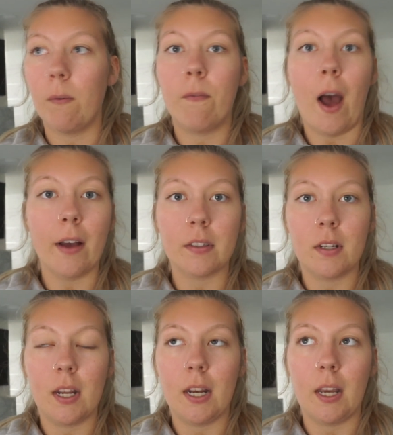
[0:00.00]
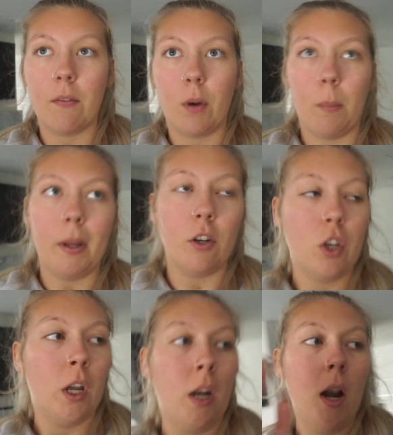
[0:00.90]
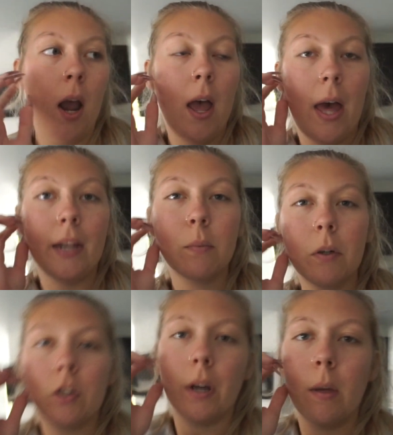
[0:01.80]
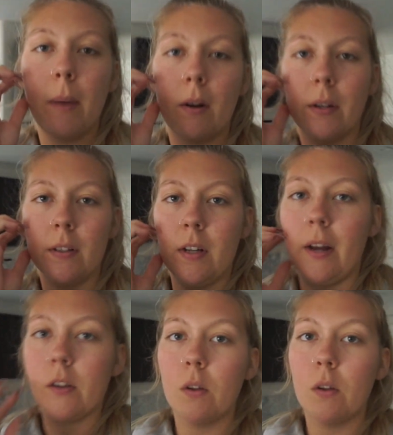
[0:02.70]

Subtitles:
fascinating information and it's more documentary style.